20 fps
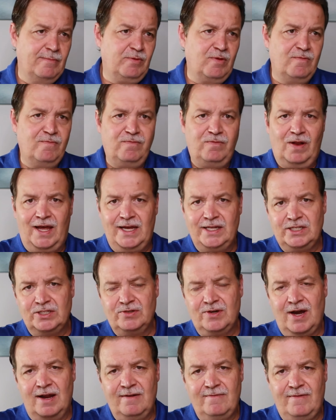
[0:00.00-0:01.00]
on flying to
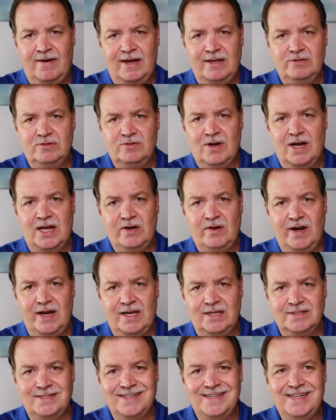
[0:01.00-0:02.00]
try to find dry
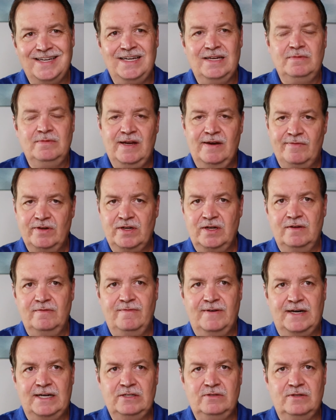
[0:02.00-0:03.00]
ground, never could
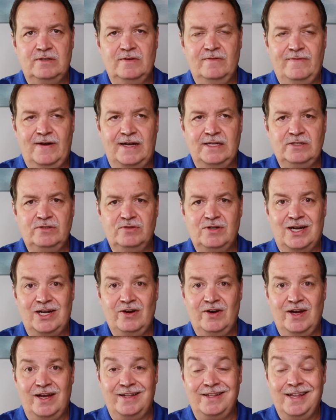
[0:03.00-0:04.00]
find dry
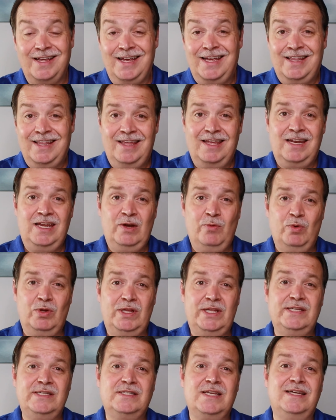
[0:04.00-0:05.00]
ground. Then he
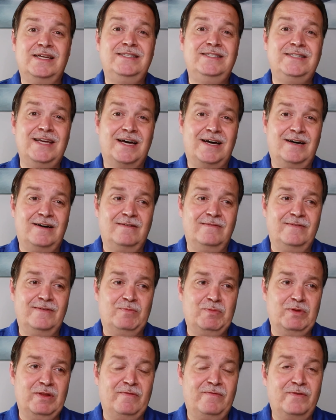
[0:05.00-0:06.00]
released a dove, and
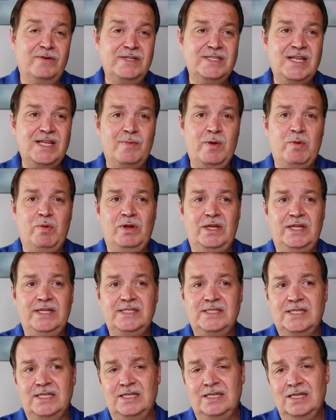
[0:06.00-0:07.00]
when the first time he
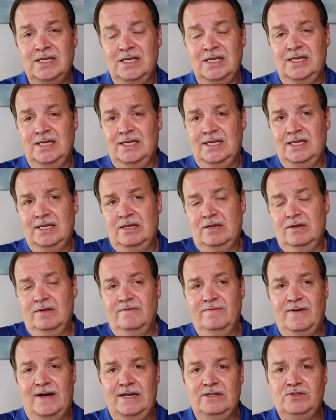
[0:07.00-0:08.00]
released it, it couldn't
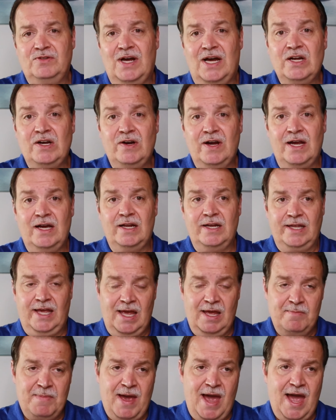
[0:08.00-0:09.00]
find dry ground. It
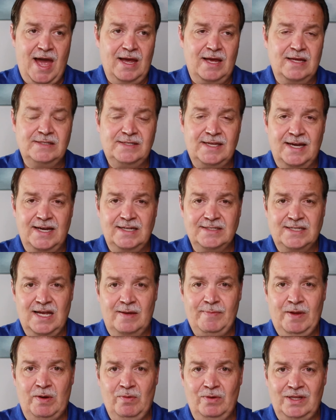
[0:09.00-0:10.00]
came back. The second time
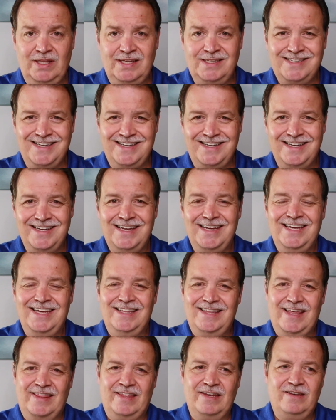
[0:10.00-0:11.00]
he released it,
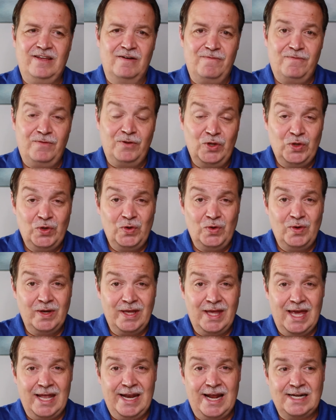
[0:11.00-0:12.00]
that the dove flew
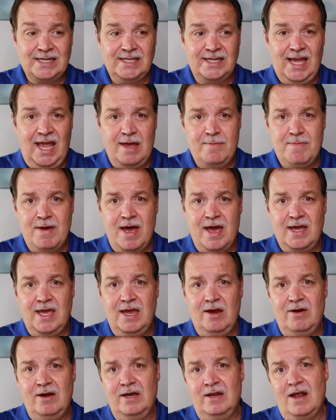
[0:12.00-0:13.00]
and actually came back
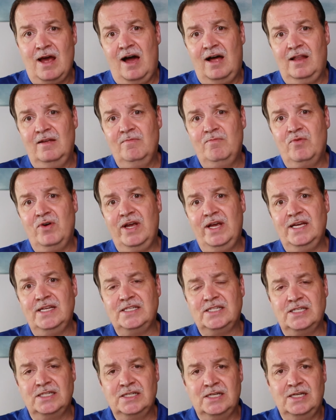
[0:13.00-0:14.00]
carrying an olive
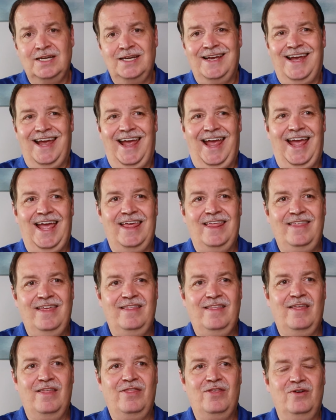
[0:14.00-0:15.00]
branch. And then
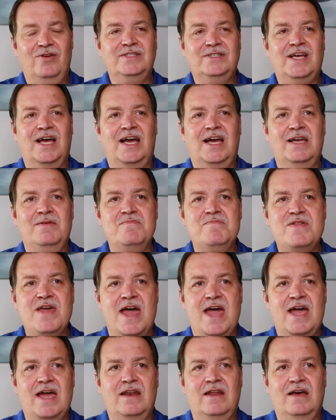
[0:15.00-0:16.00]
the third time
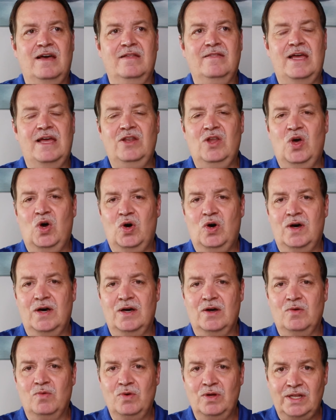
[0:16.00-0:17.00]
that Noah
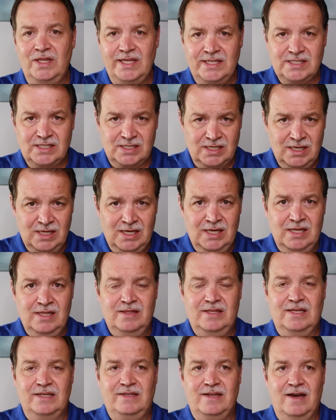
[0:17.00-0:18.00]
released
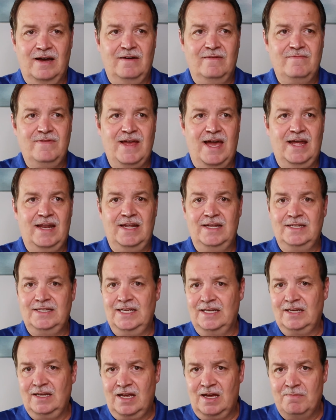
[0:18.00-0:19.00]
the dove, that it
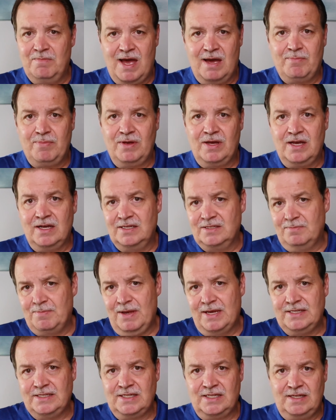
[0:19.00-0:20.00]
didn't come back because
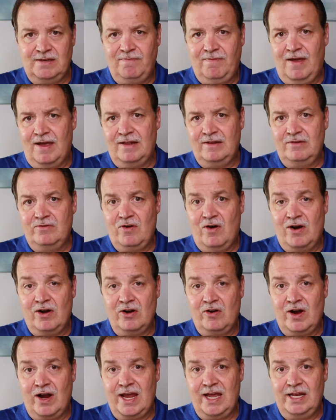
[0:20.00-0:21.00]
basically it found dry
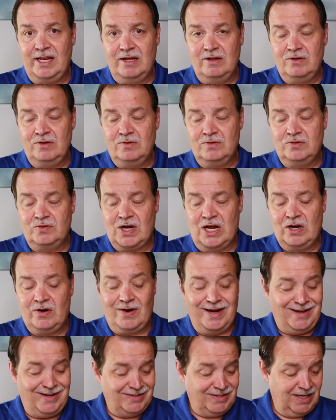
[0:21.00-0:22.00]

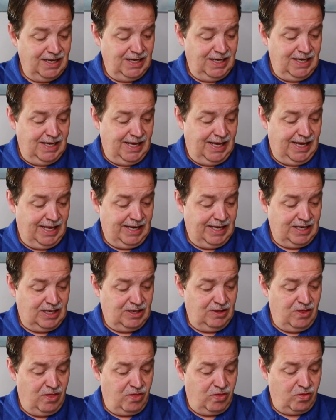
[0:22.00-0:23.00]
ground, and it
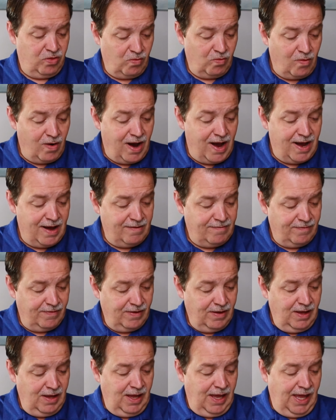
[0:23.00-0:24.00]
could thrive.
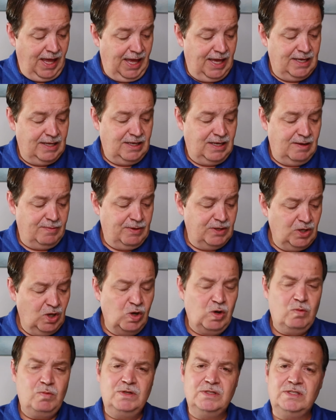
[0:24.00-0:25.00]
And but
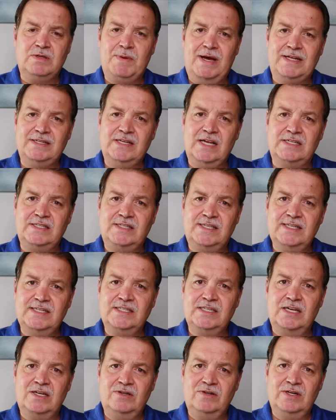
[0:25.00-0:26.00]
Noah was about
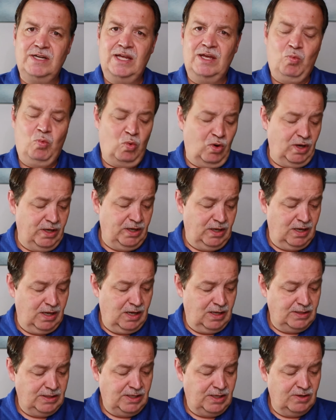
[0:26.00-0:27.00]
601
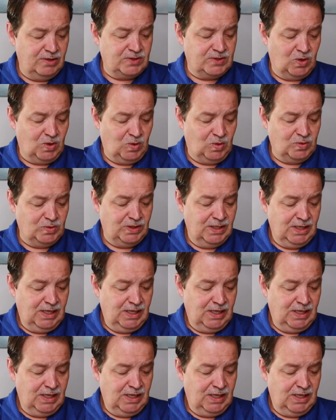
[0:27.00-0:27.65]
years old.